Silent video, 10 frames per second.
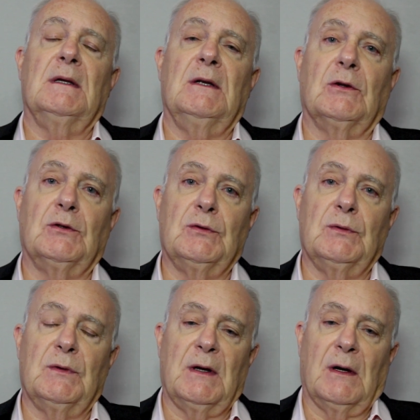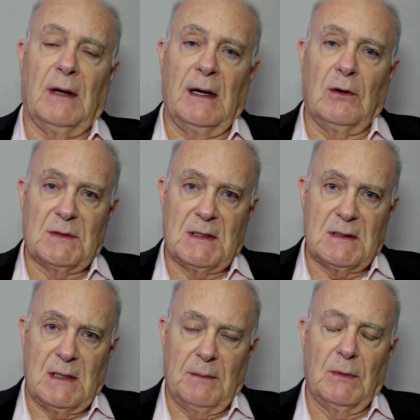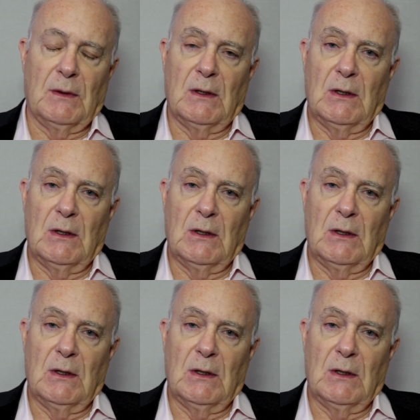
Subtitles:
you know, to their ecosystem,